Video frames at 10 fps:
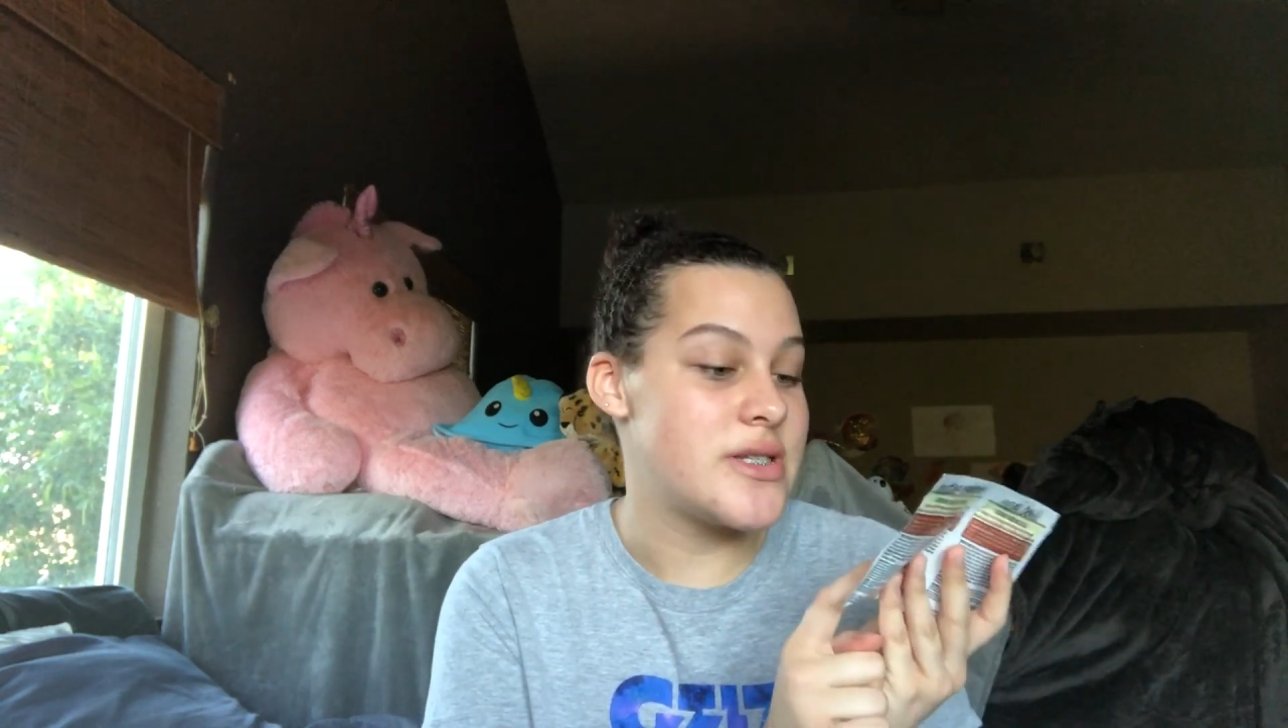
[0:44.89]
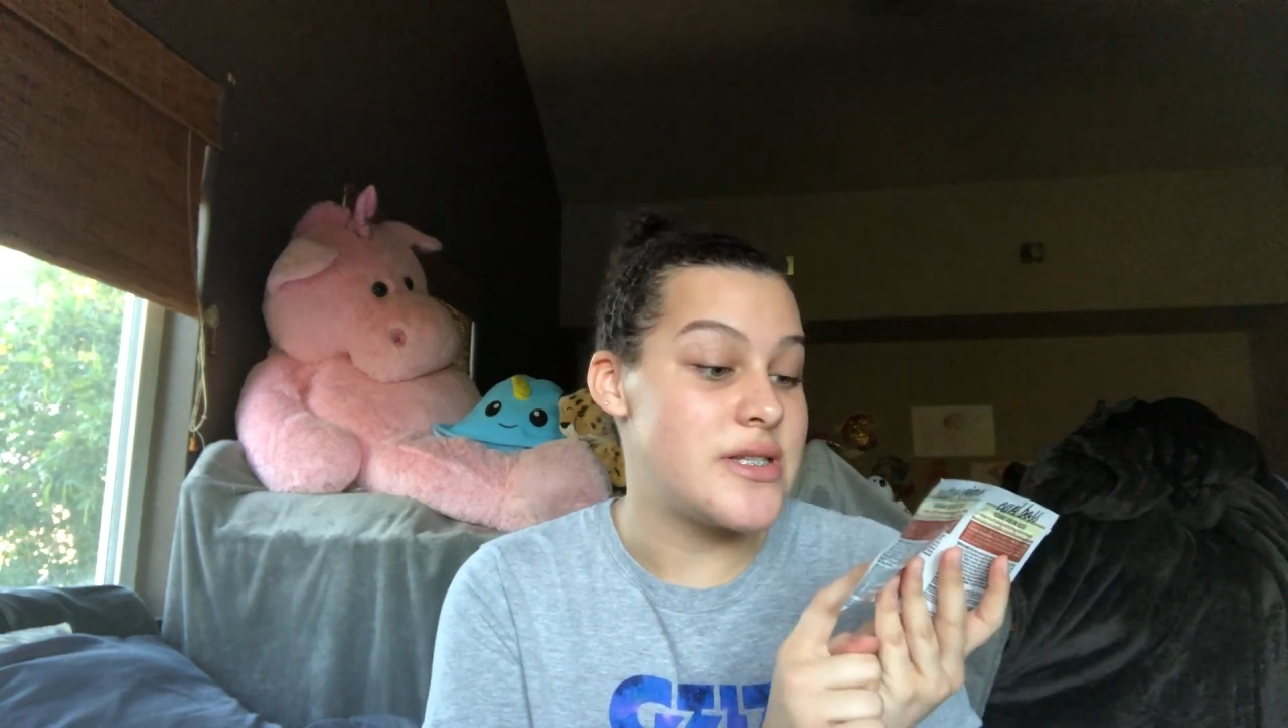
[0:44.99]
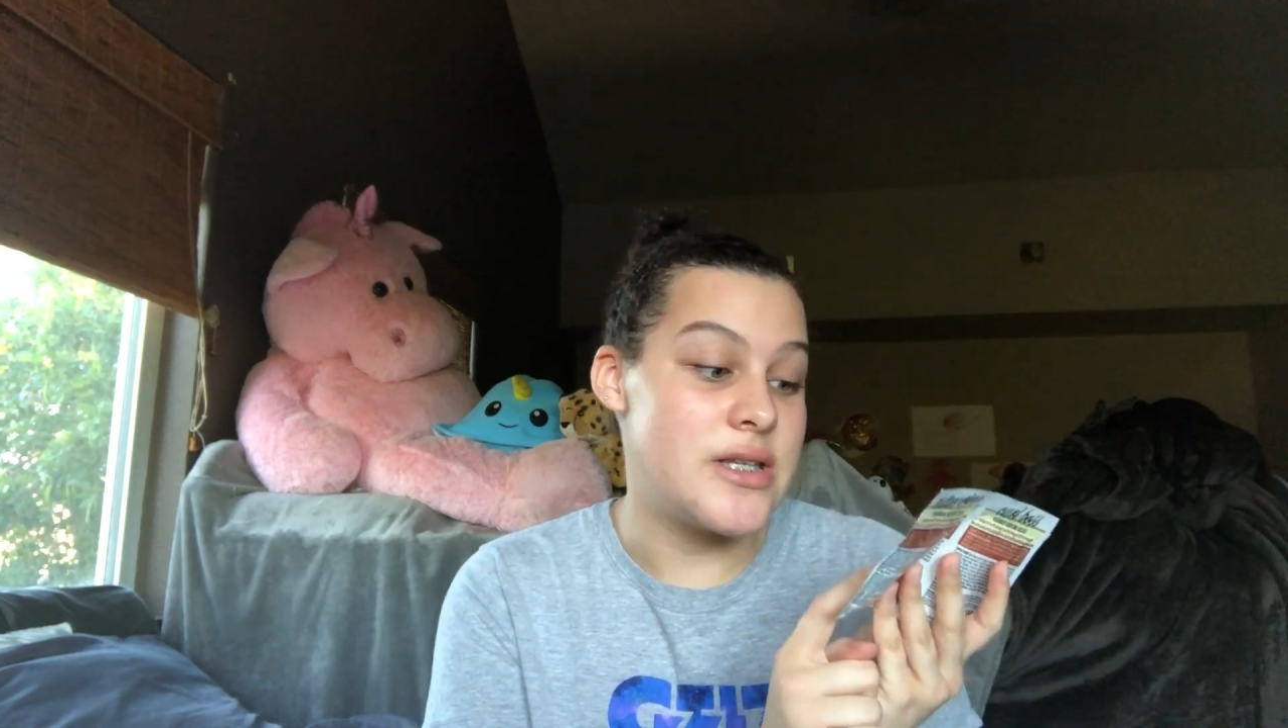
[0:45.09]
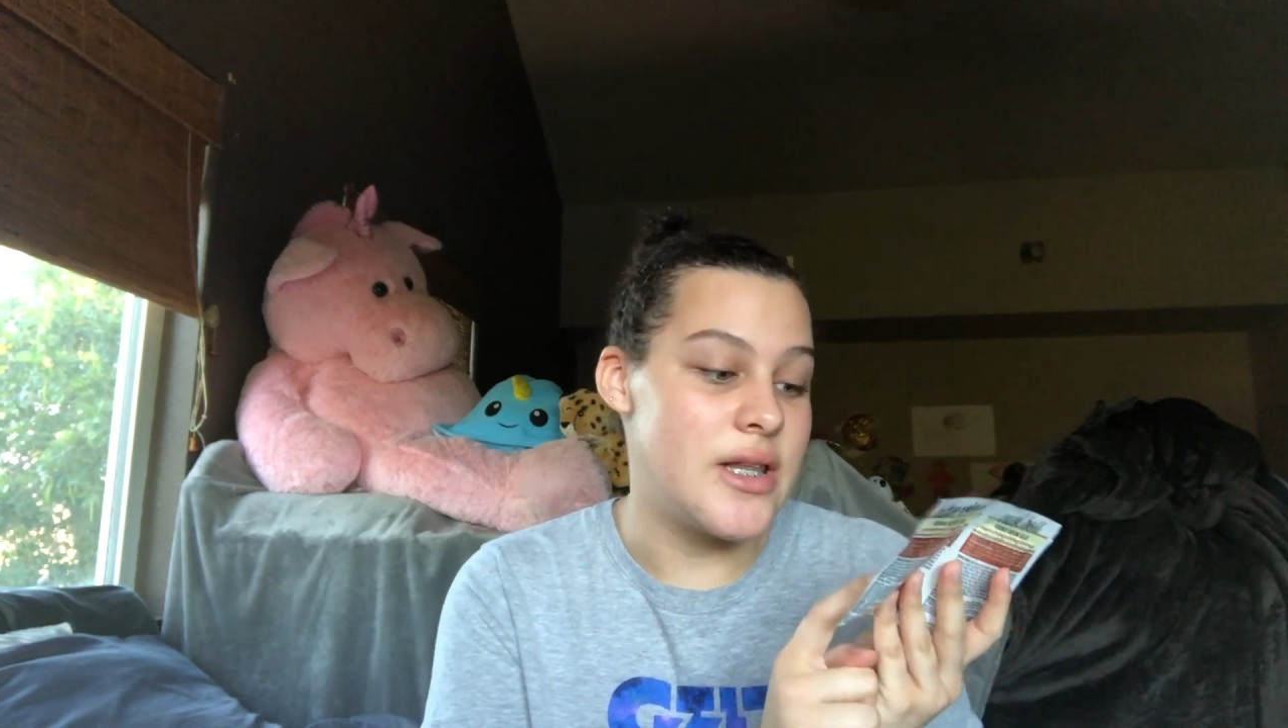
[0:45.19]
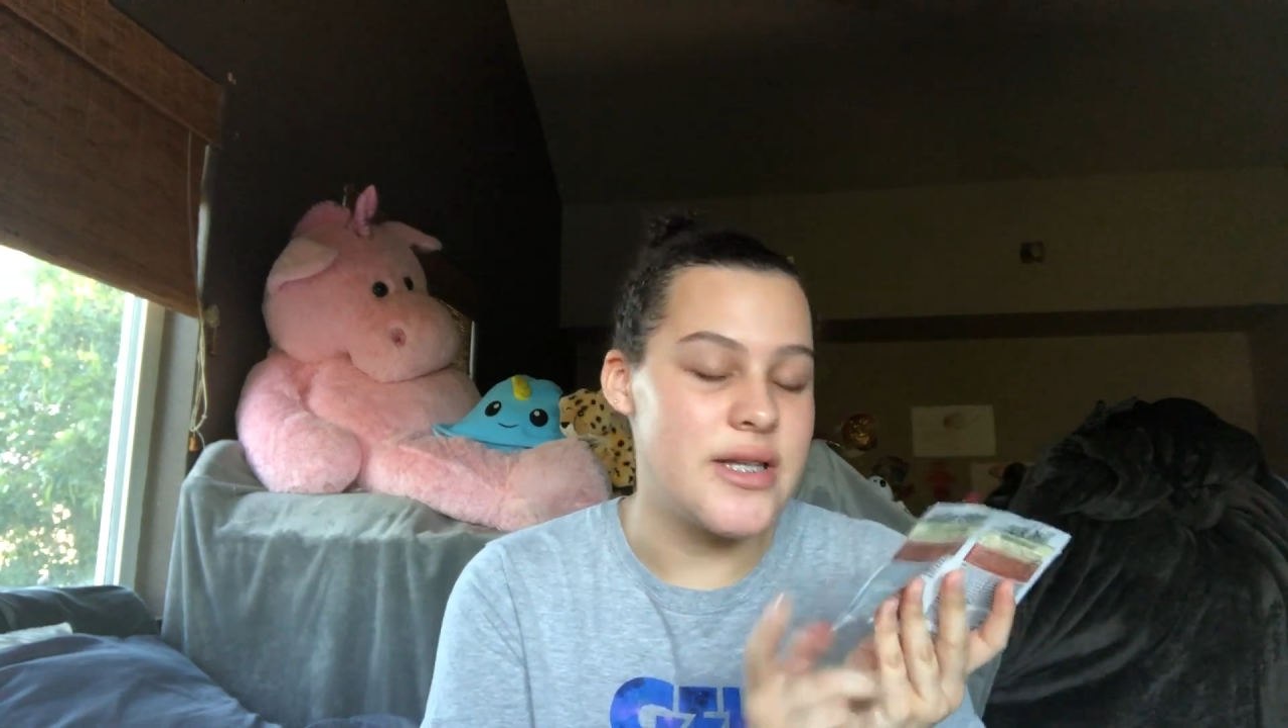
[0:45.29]

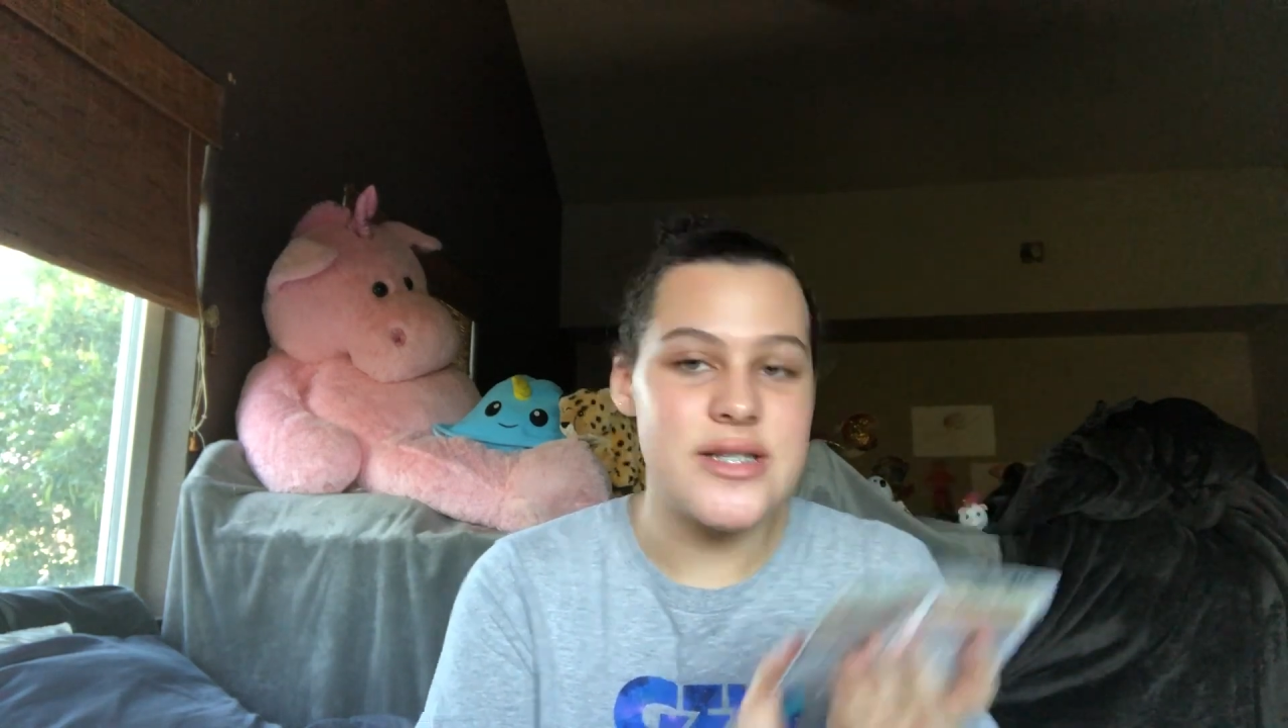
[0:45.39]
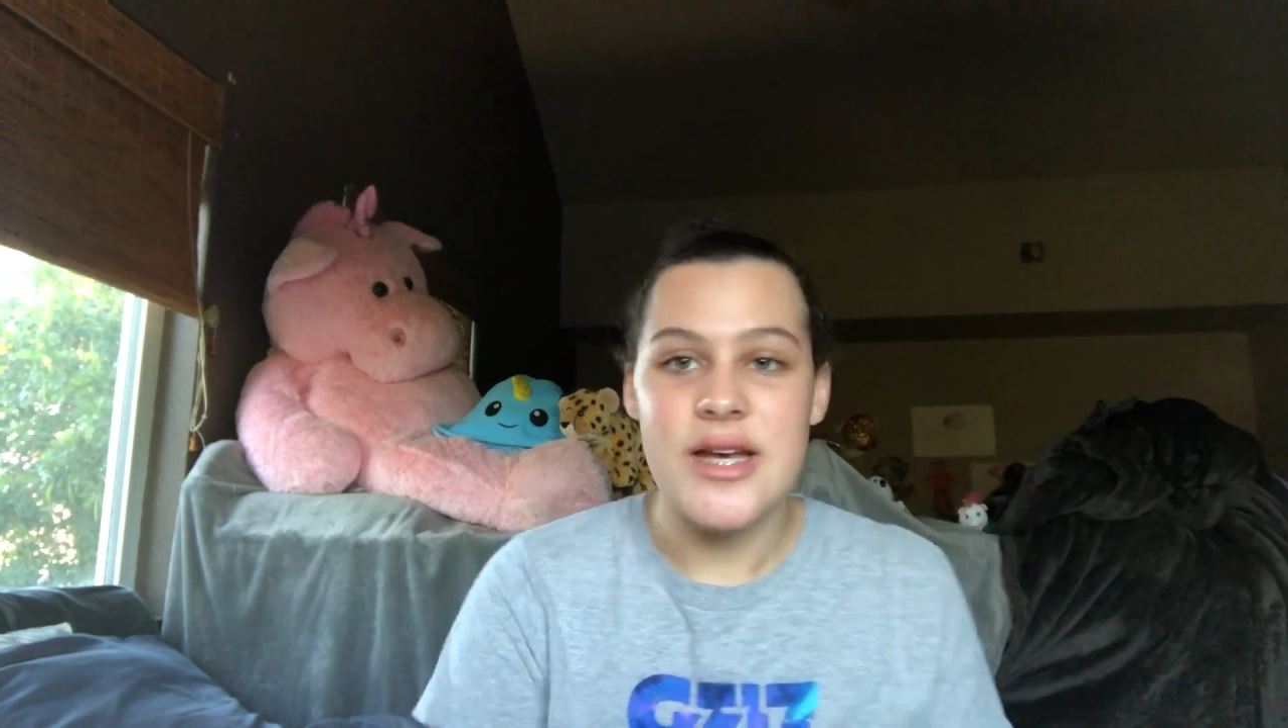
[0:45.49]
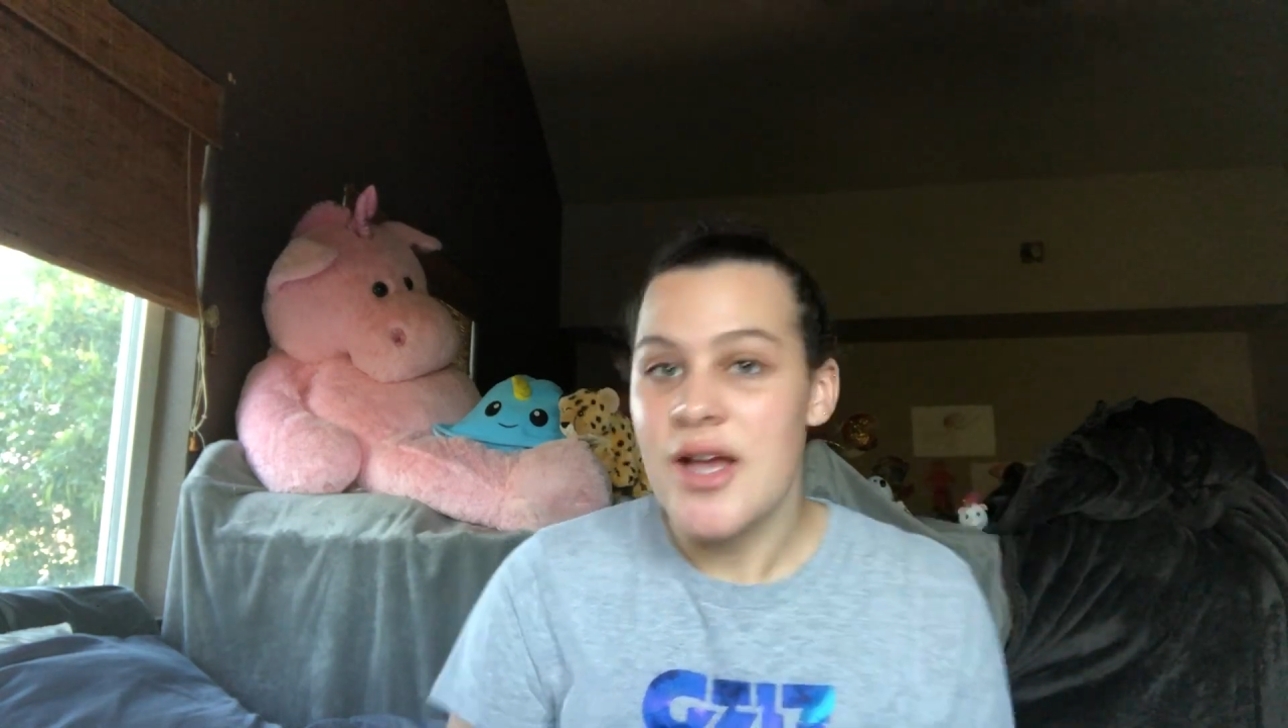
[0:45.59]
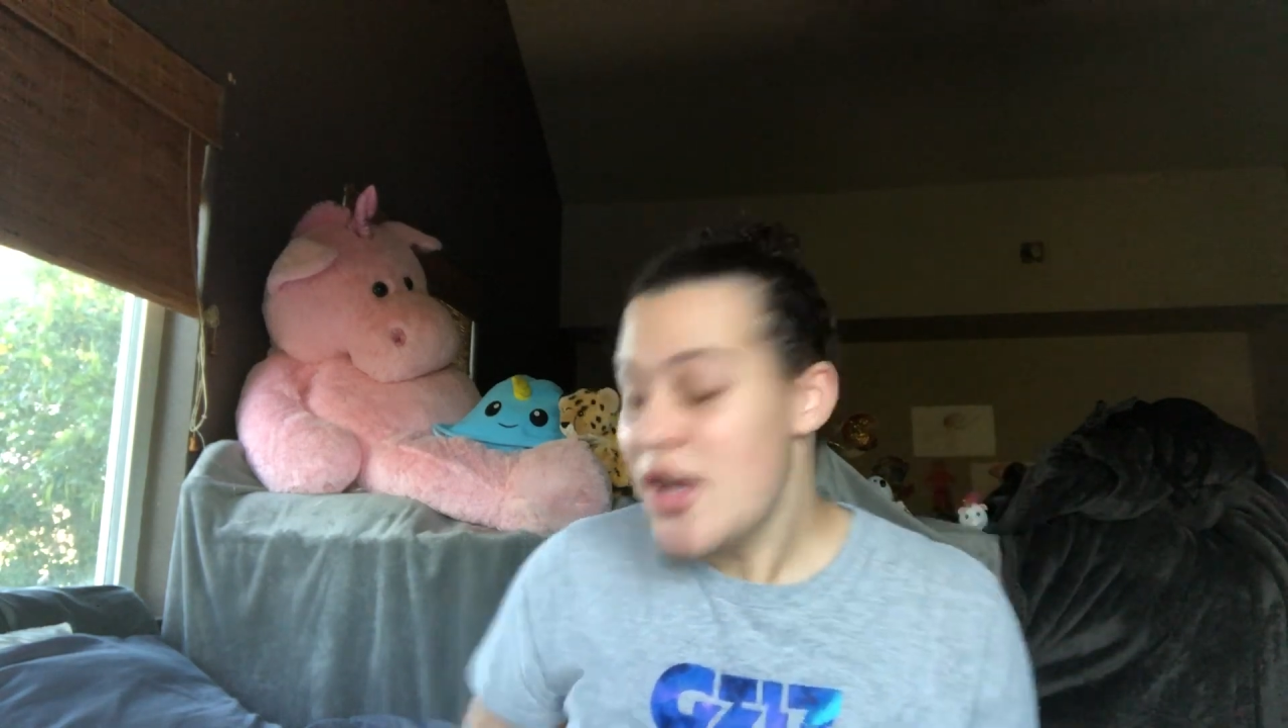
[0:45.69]
Sealant.